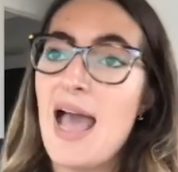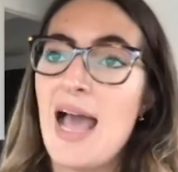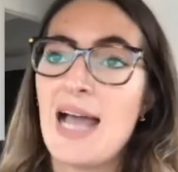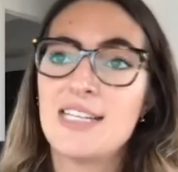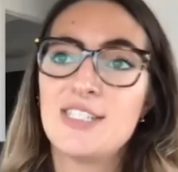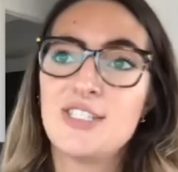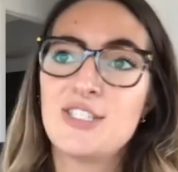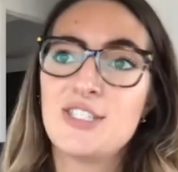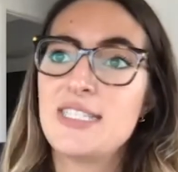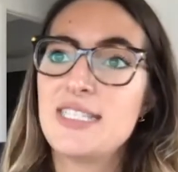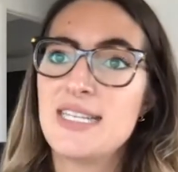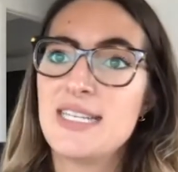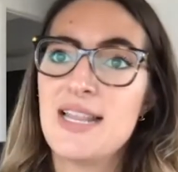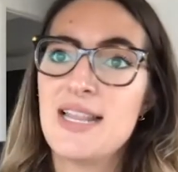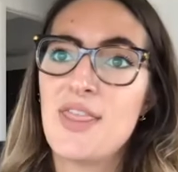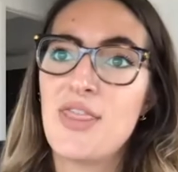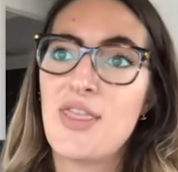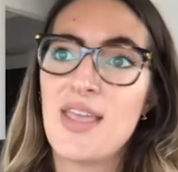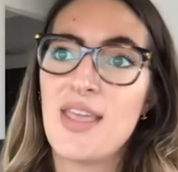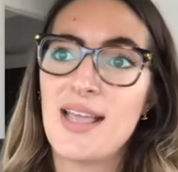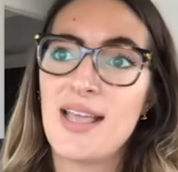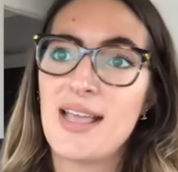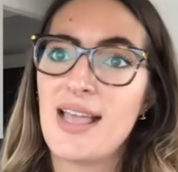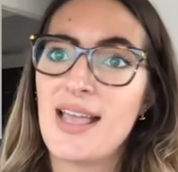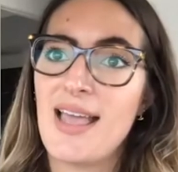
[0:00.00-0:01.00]
just didn't
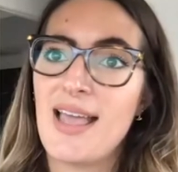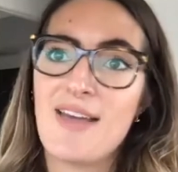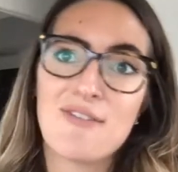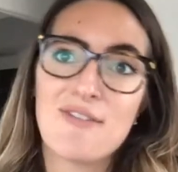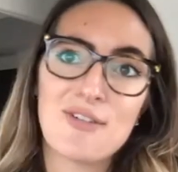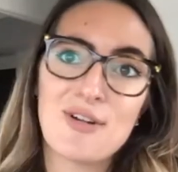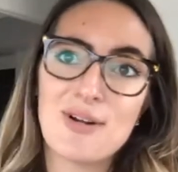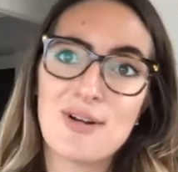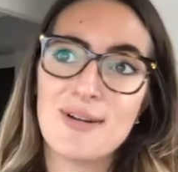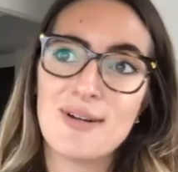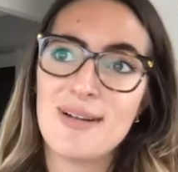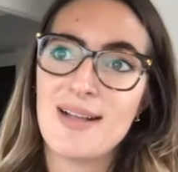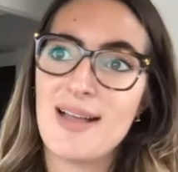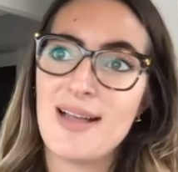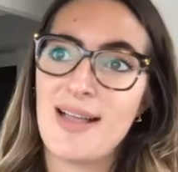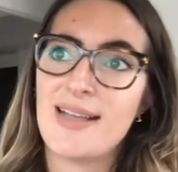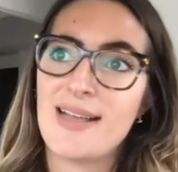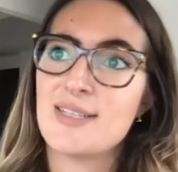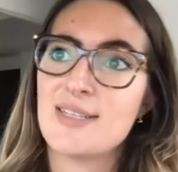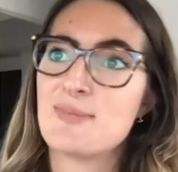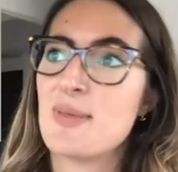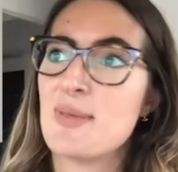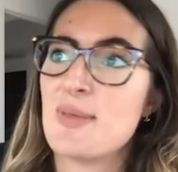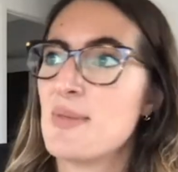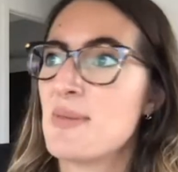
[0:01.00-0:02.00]
think ever, I
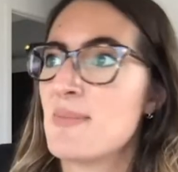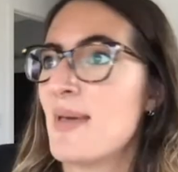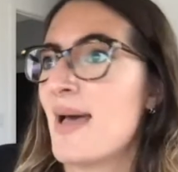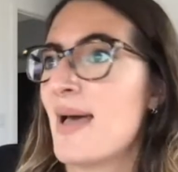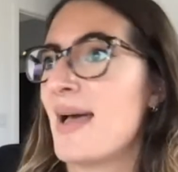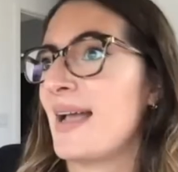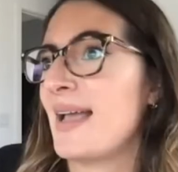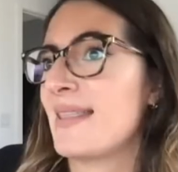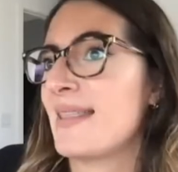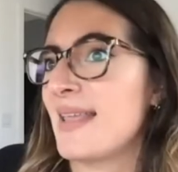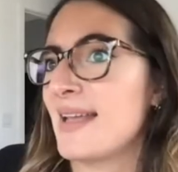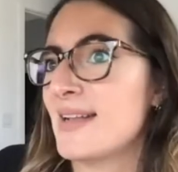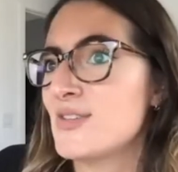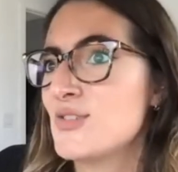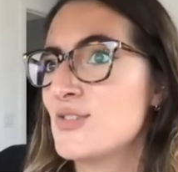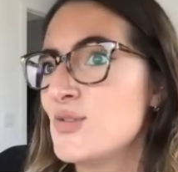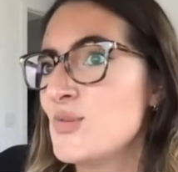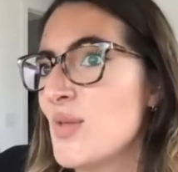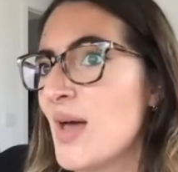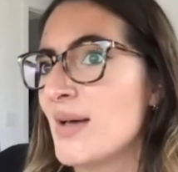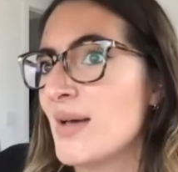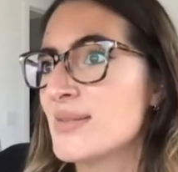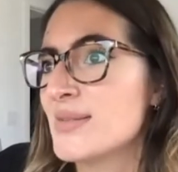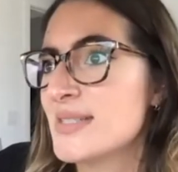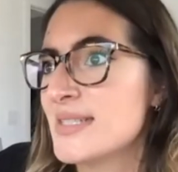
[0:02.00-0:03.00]
guess maybe back in like
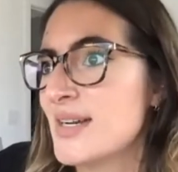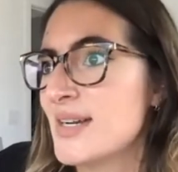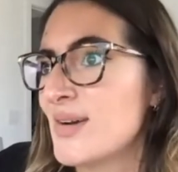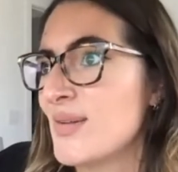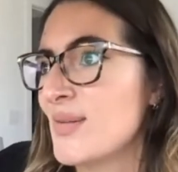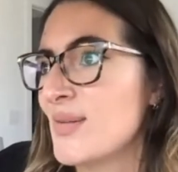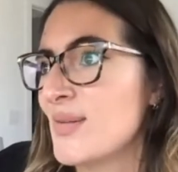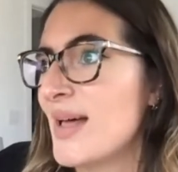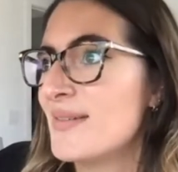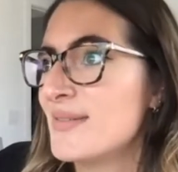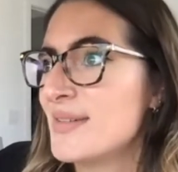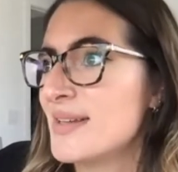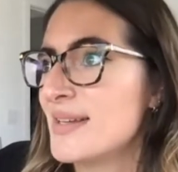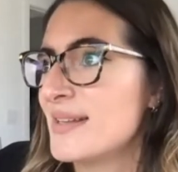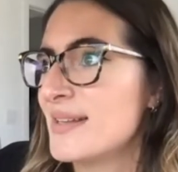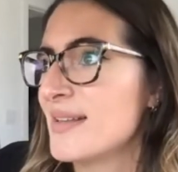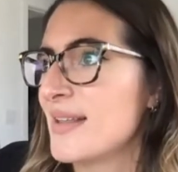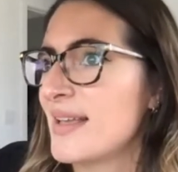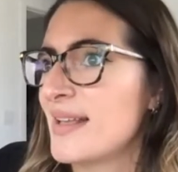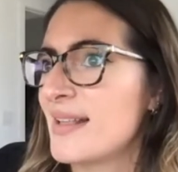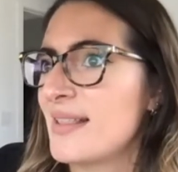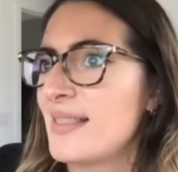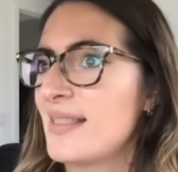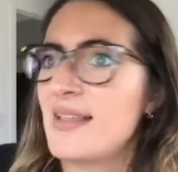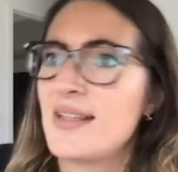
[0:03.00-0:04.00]
2011,
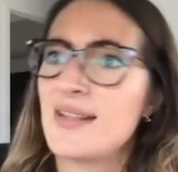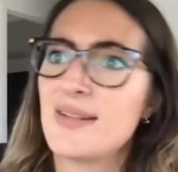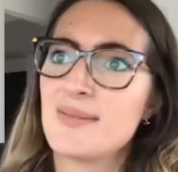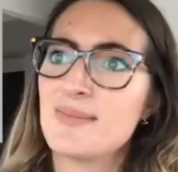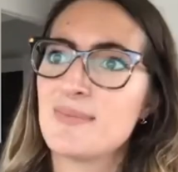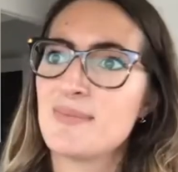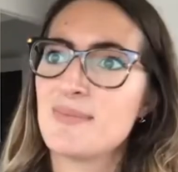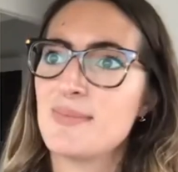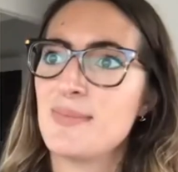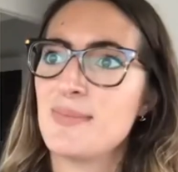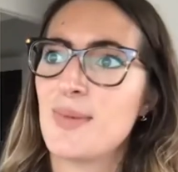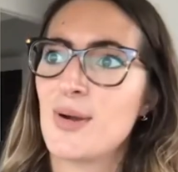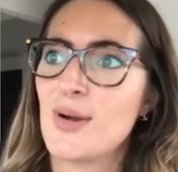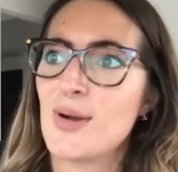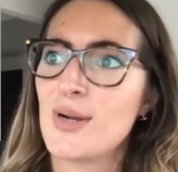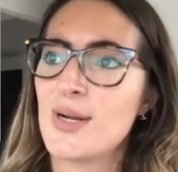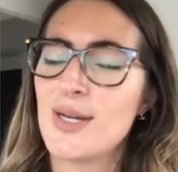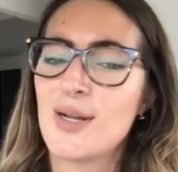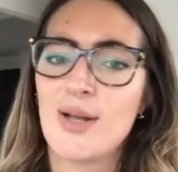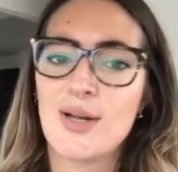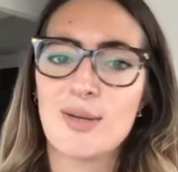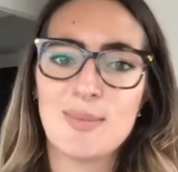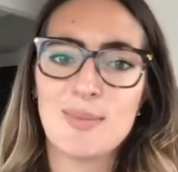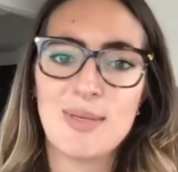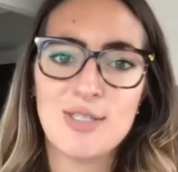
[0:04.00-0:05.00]
like that marketing
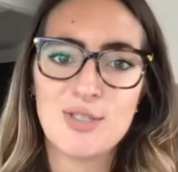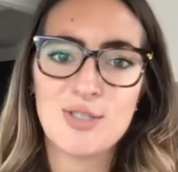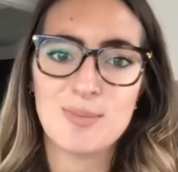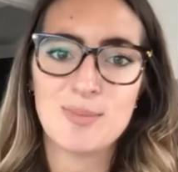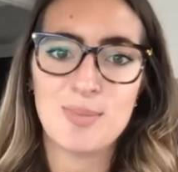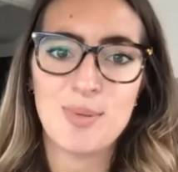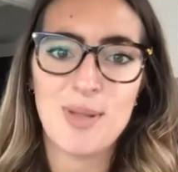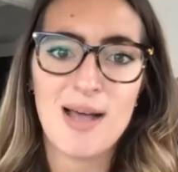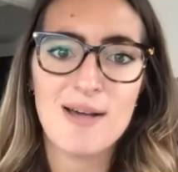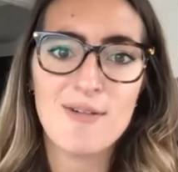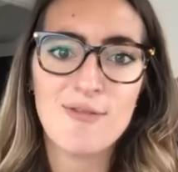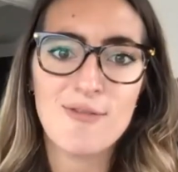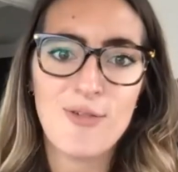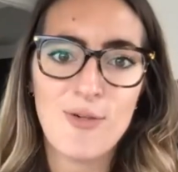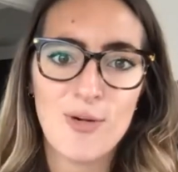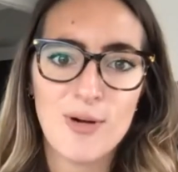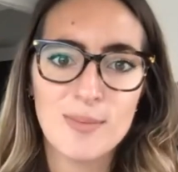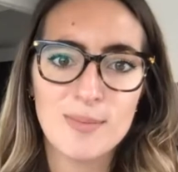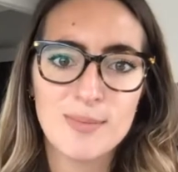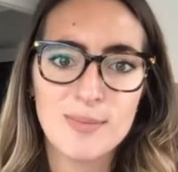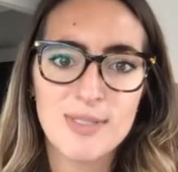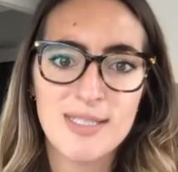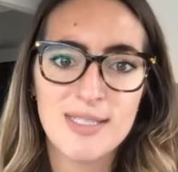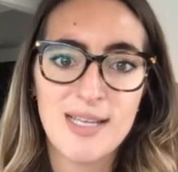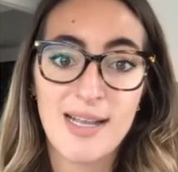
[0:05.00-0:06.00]
automation
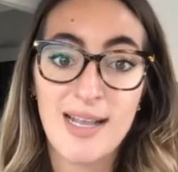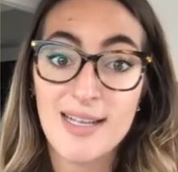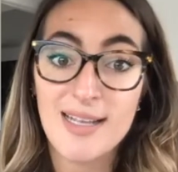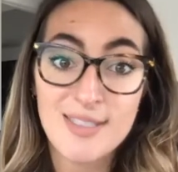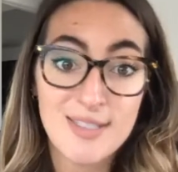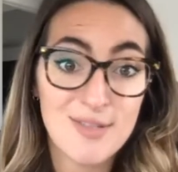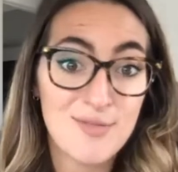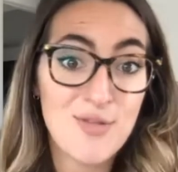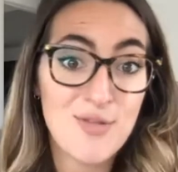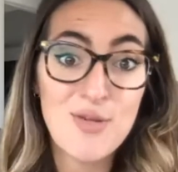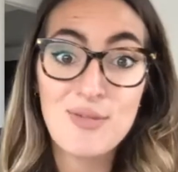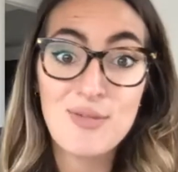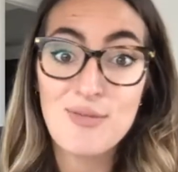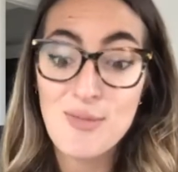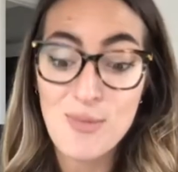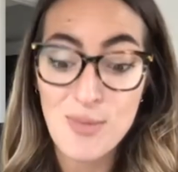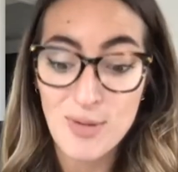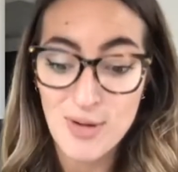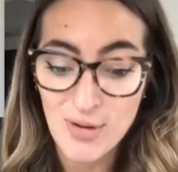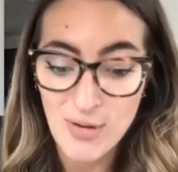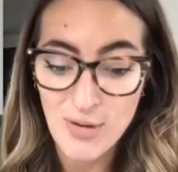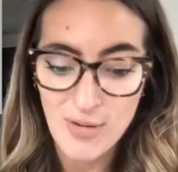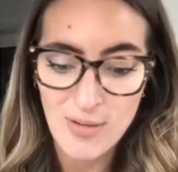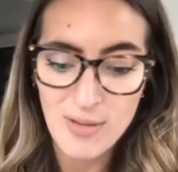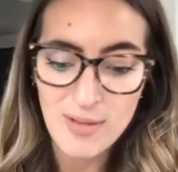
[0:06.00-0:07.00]
platforms, I guess if you even want
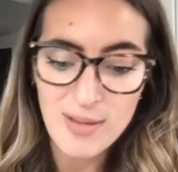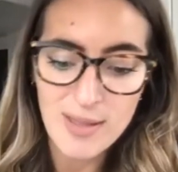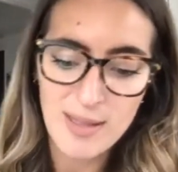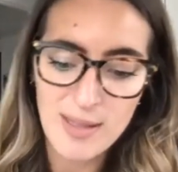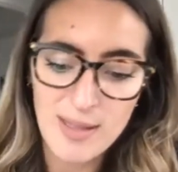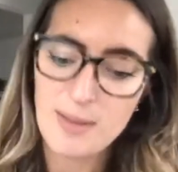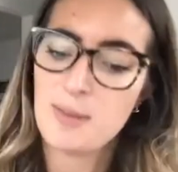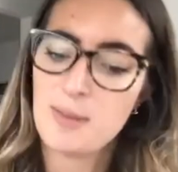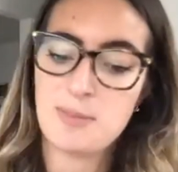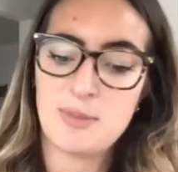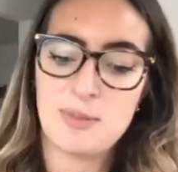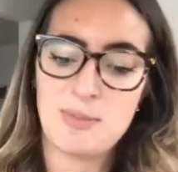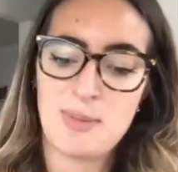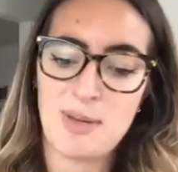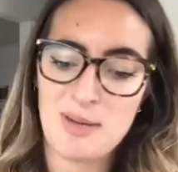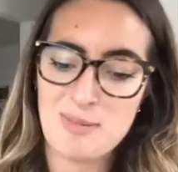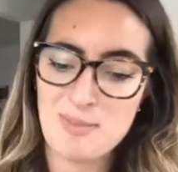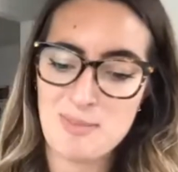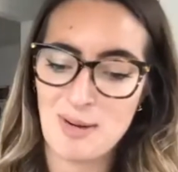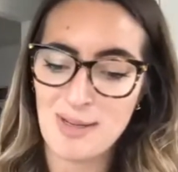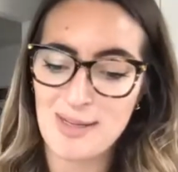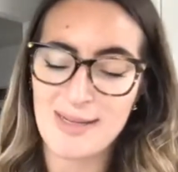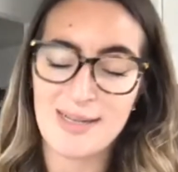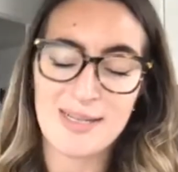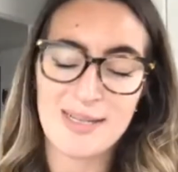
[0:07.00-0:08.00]
to call a HubSpot a
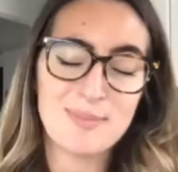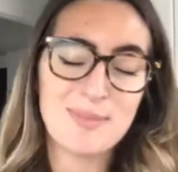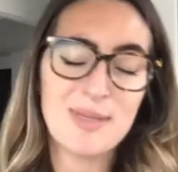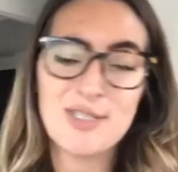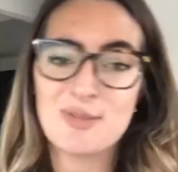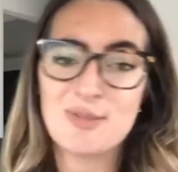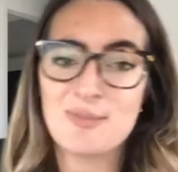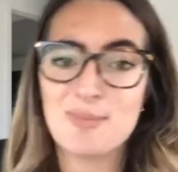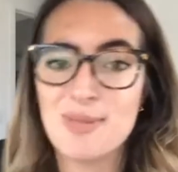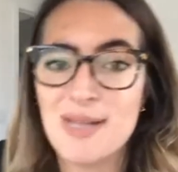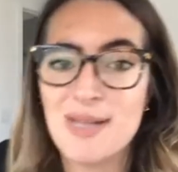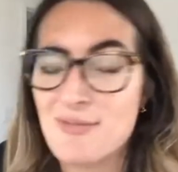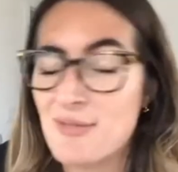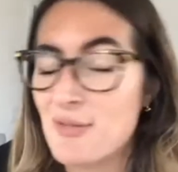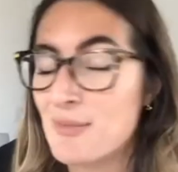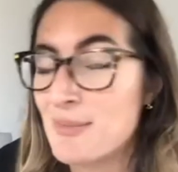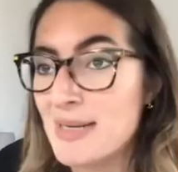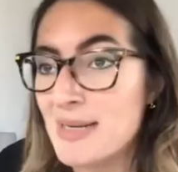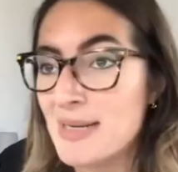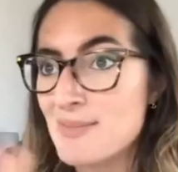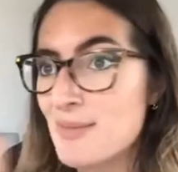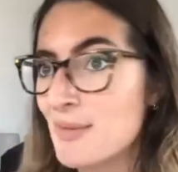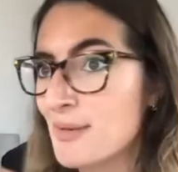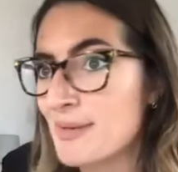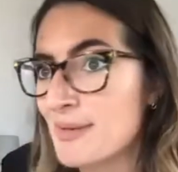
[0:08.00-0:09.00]
marketing automation platform
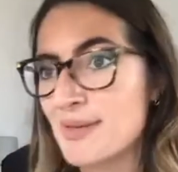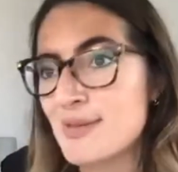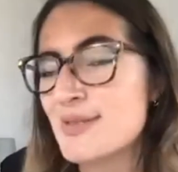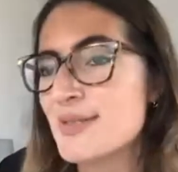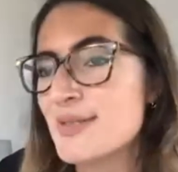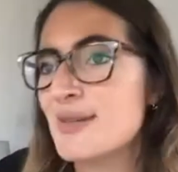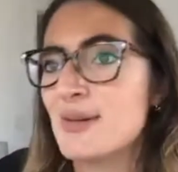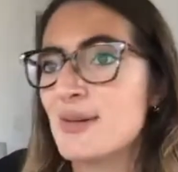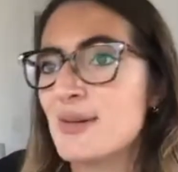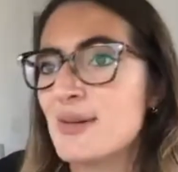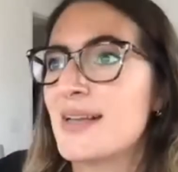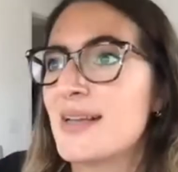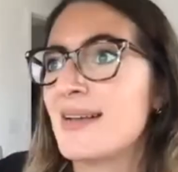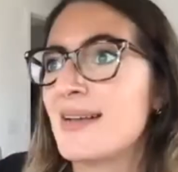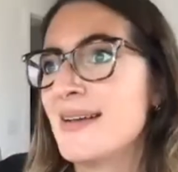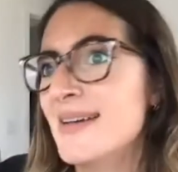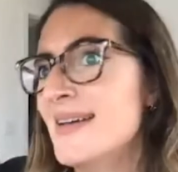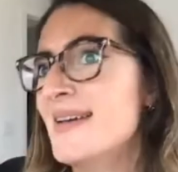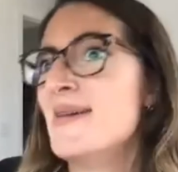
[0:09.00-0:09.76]
anymore, they're so like